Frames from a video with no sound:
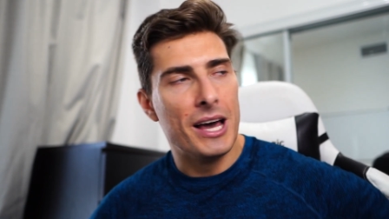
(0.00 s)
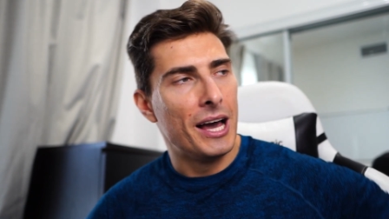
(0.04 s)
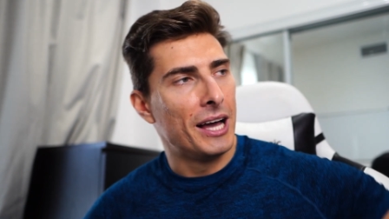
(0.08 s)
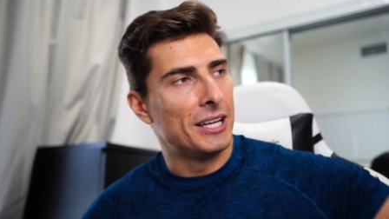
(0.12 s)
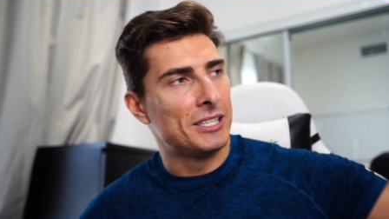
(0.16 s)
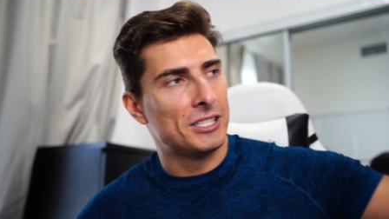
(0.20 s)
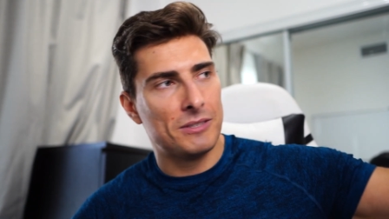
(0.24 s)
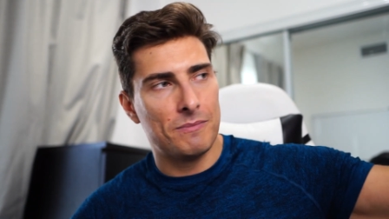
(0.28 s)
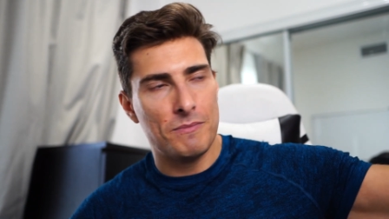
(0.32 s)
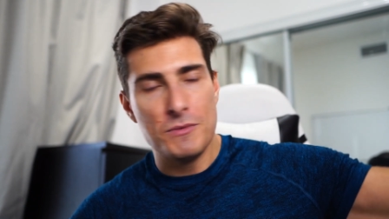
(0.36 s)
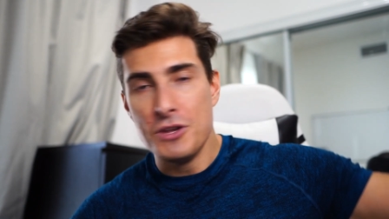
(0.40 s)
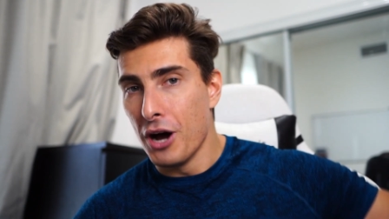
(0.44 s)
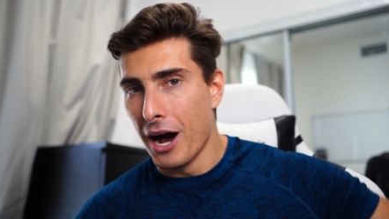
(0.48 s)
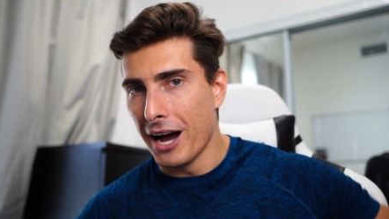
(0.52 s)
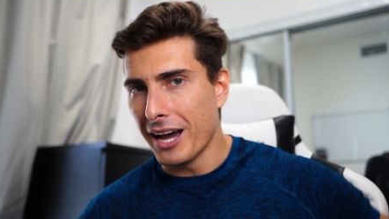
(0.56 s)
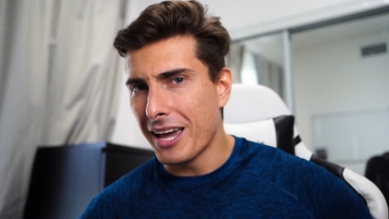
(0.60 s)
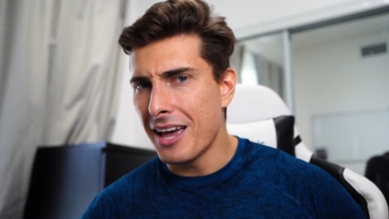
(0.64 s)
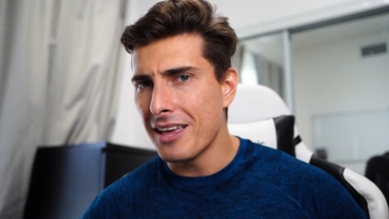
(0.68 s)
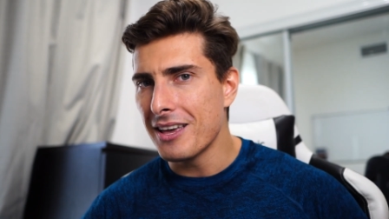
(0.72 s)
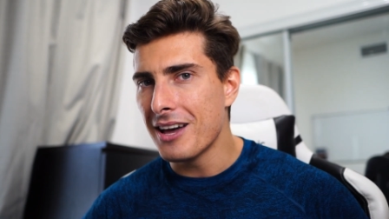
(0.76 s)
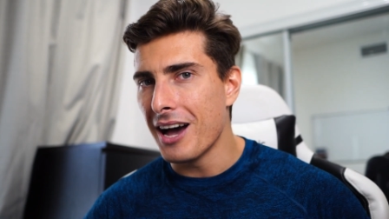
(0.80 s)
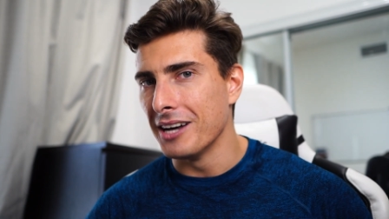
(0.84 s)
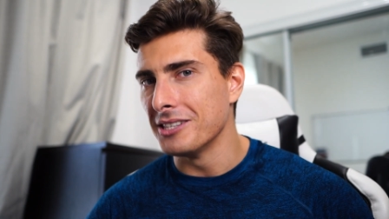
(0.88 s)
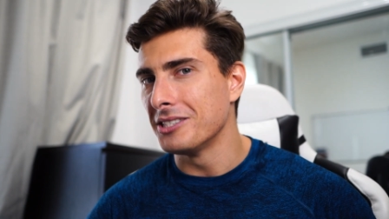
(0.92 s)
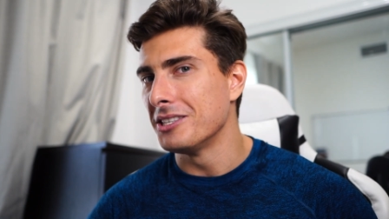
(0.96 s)
It's, you know,
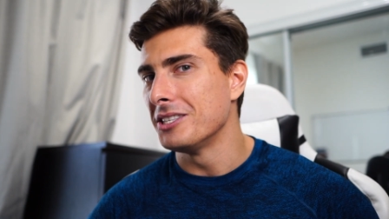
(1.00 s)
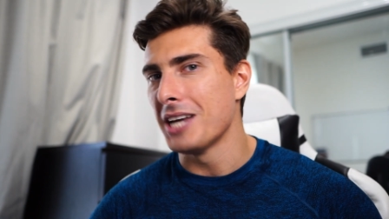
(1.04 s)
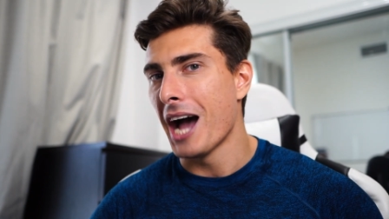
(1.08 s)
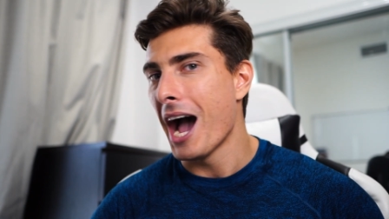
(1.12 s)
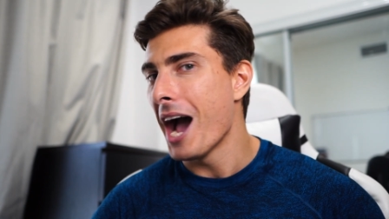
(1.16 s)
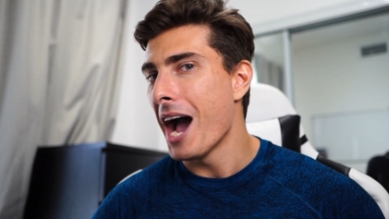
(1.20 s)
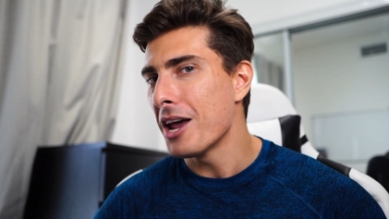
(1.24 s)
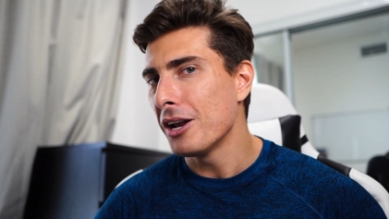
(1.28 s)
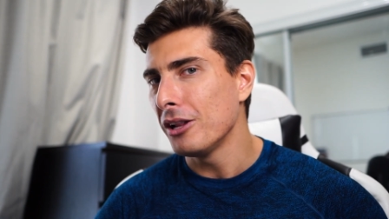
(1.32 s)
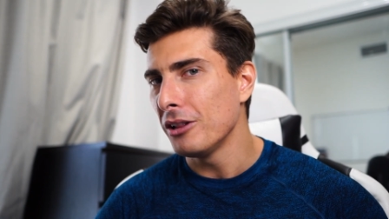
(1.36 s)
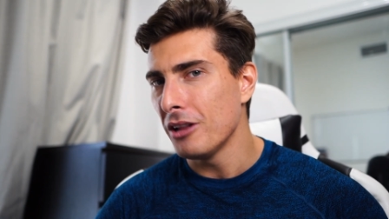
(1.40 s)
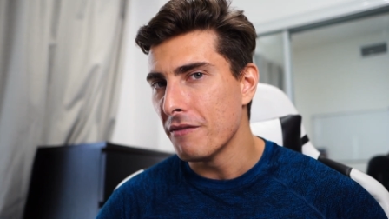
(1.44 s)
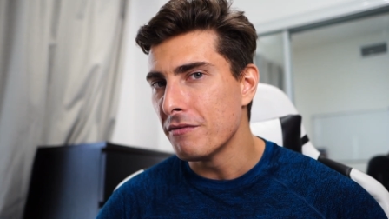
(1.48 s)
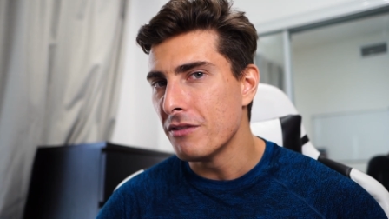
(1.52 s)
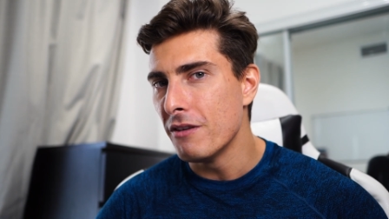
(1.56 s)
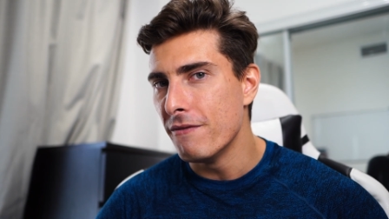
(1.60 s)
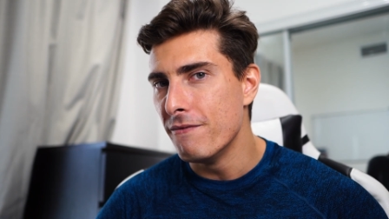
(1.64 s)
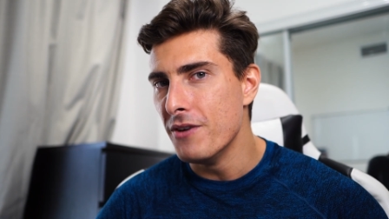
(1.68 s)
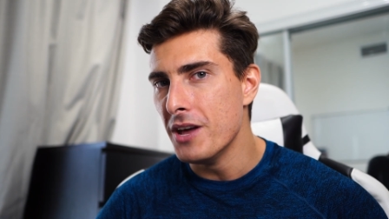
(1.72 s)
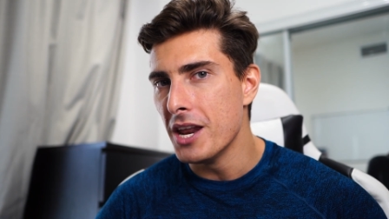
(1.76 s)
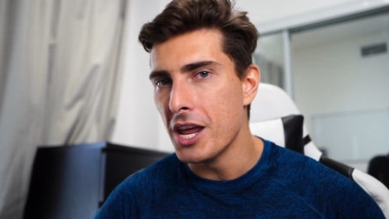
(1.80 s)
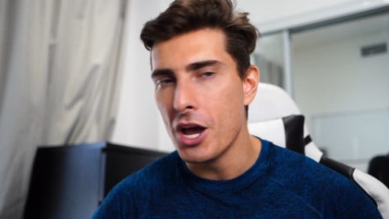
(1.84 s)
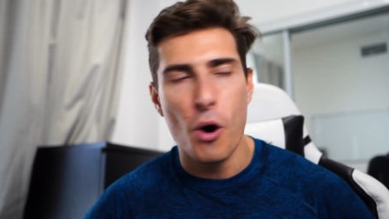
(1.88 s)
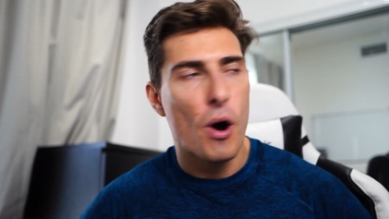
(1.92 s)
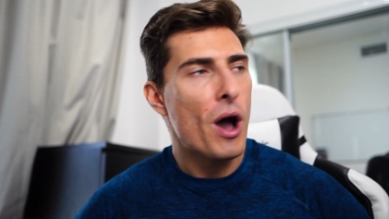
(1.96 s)
again, guys, the title of the
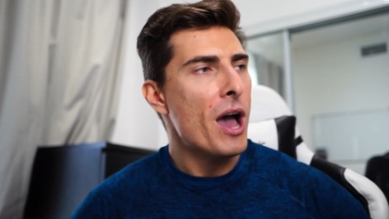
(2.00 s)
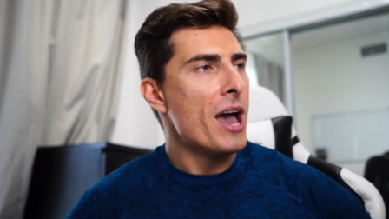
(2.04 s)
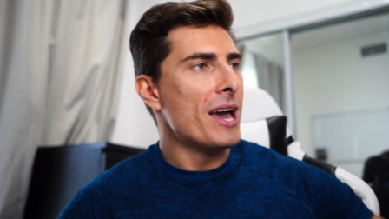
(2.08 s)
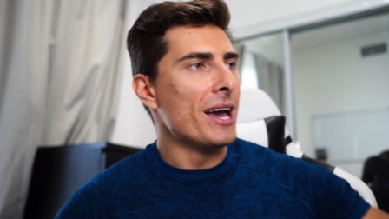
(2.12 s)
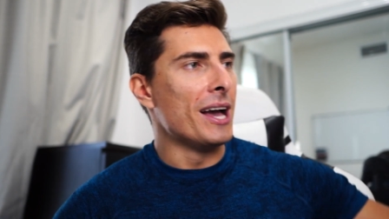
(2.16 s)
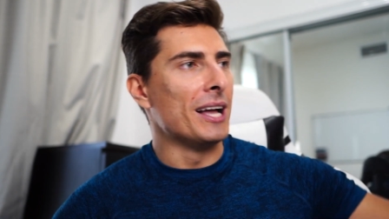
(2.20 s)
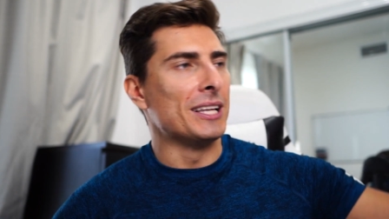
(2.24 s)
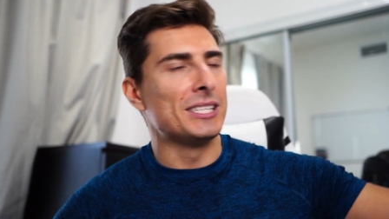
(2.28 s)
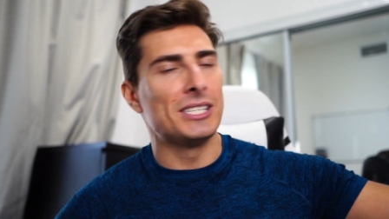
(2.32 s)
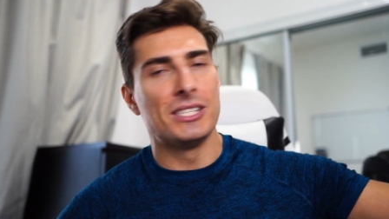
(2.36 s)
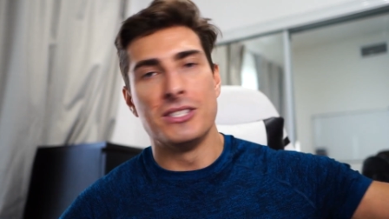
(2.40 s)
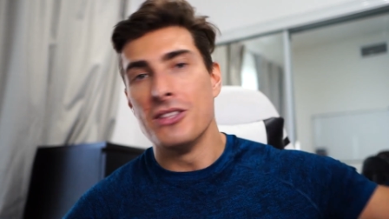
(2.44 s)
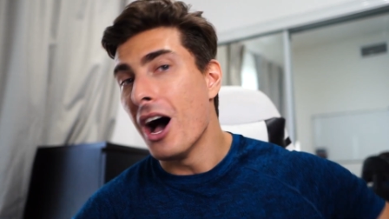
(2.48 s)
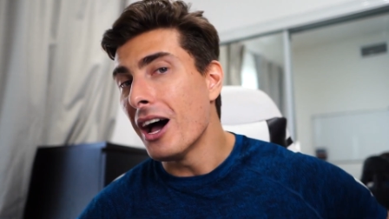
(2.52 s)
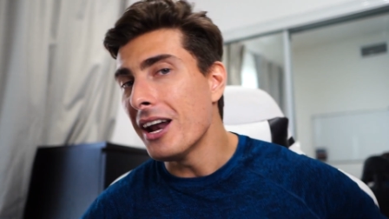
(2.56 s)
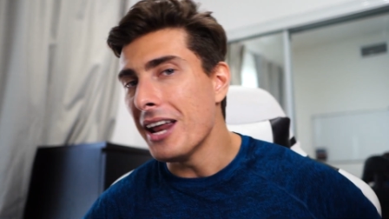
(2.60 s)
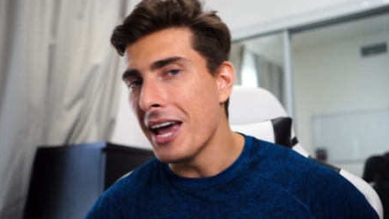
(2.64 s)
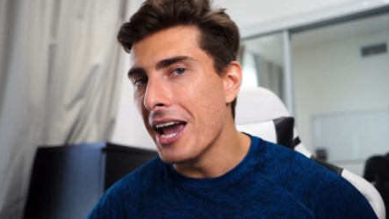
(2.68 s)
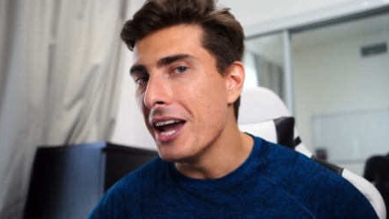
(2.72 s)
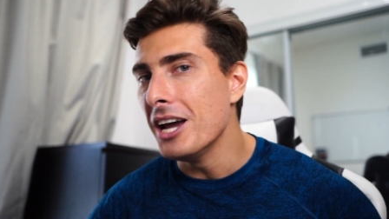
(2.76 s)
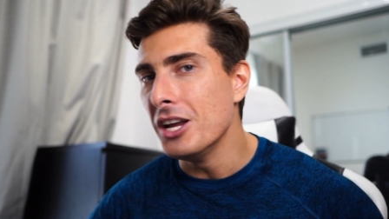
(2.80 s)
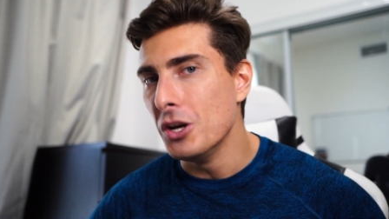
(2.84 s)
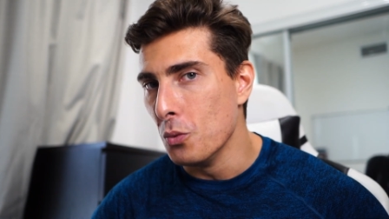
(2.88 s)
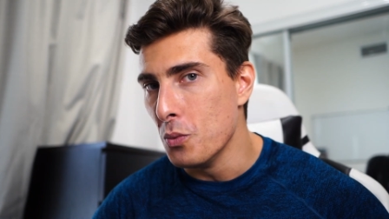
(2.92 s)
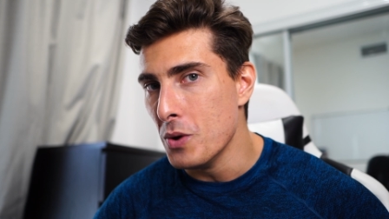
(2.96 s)
video, it's not
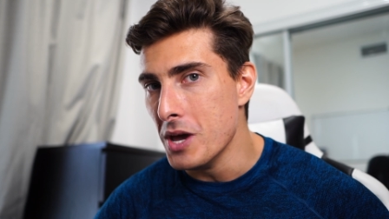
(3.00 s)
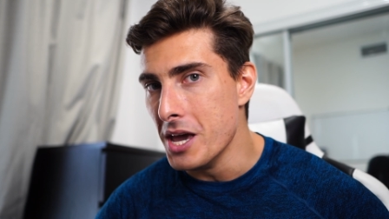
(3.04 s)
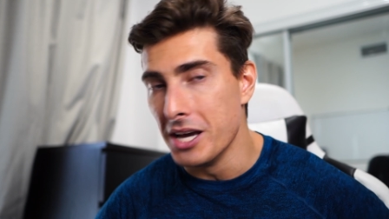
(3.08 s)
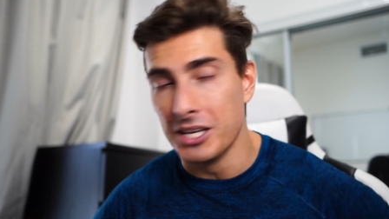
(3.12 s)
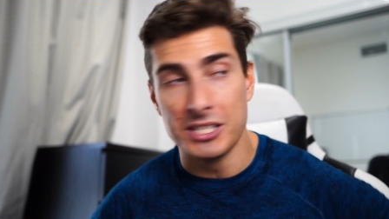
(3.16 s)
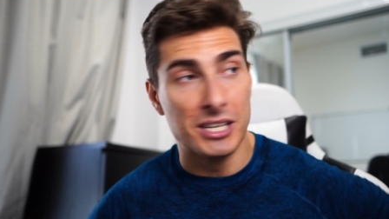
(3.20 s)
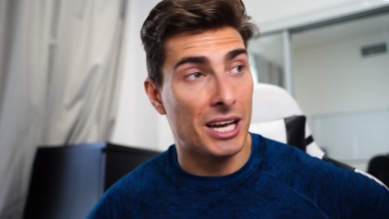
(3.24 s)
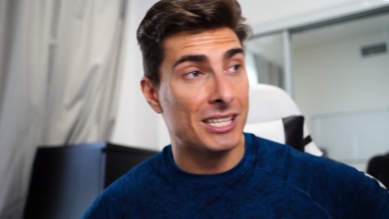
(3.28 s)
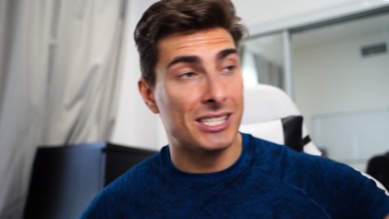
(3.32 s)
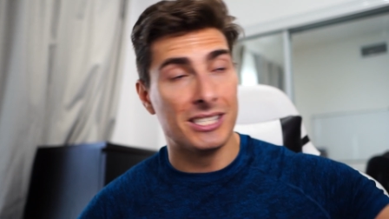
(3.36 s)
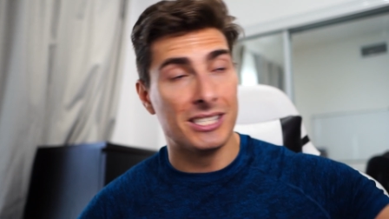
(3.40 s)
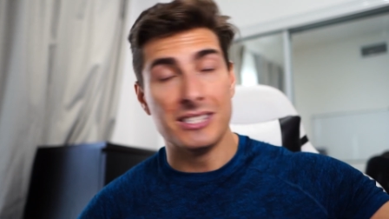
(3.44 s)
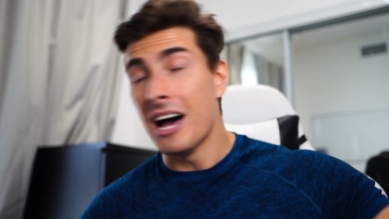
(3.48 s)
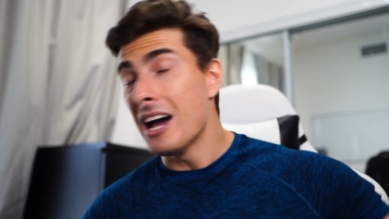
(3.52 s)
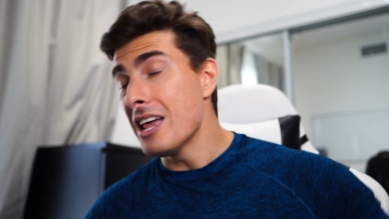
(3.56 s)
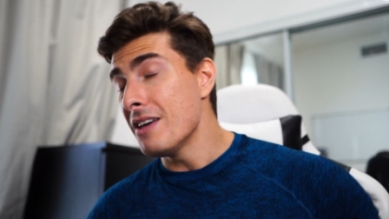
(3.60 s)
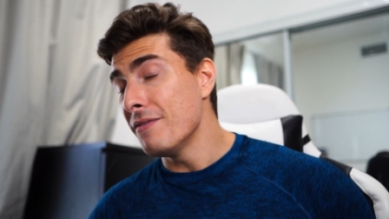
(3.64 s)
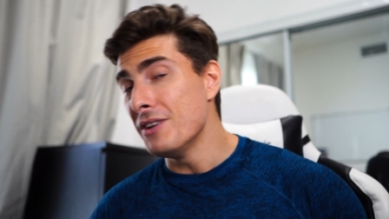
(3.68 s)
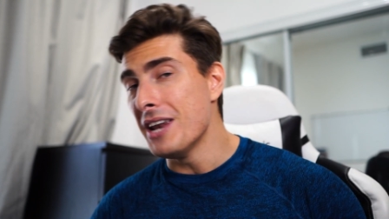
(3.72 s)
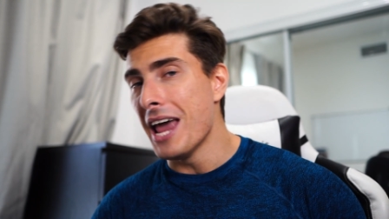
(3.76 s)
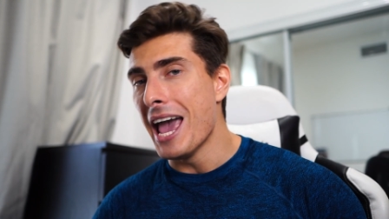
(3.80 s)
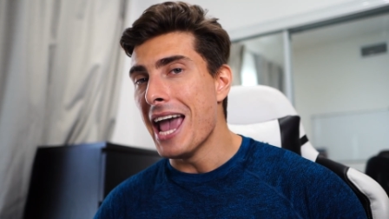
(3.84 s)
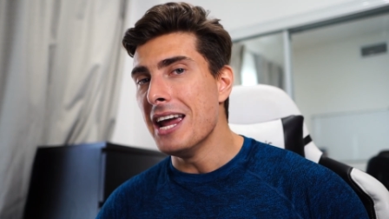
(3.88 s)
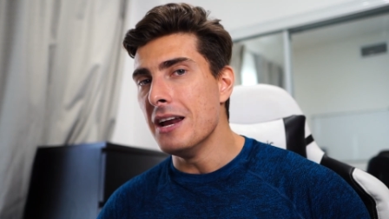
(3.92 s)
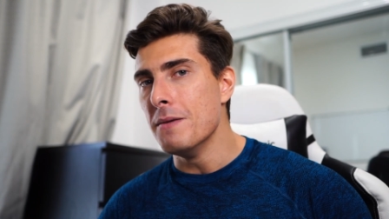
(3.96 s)
eight weeks. It's not
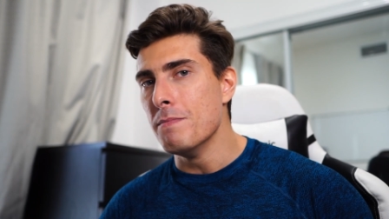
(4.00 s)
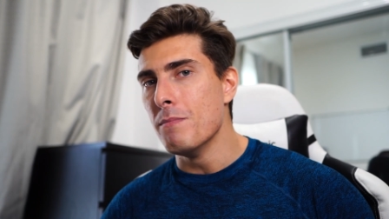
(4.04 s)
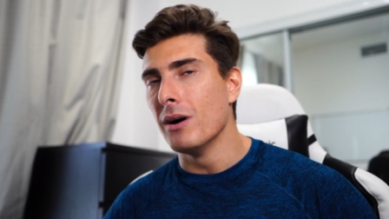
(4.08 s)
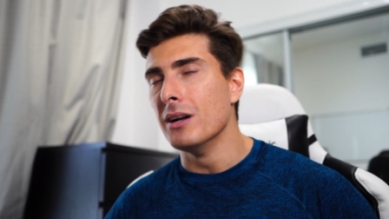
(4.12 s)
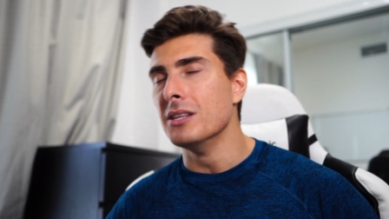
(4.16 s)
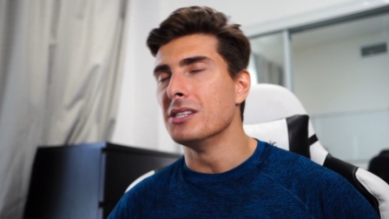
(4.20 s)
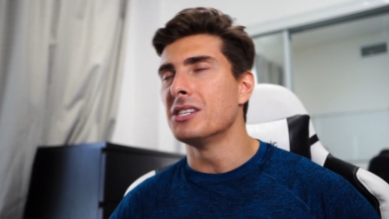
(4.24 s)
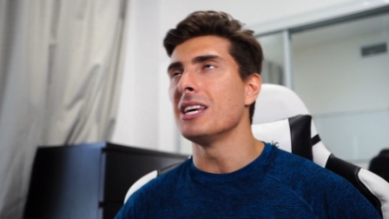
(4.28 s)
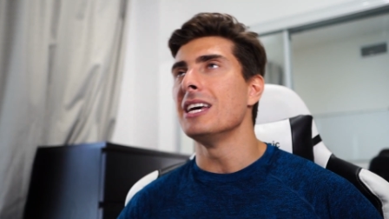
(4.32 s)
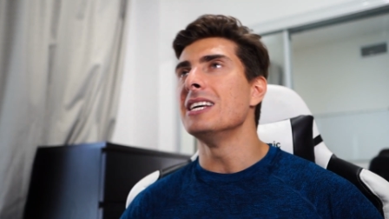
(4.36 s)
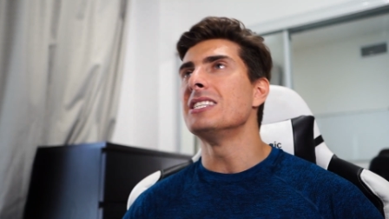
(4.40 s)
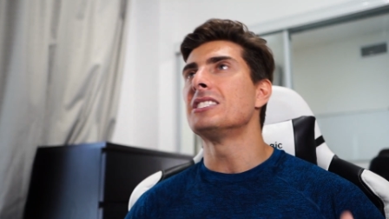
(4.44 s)
even eight months.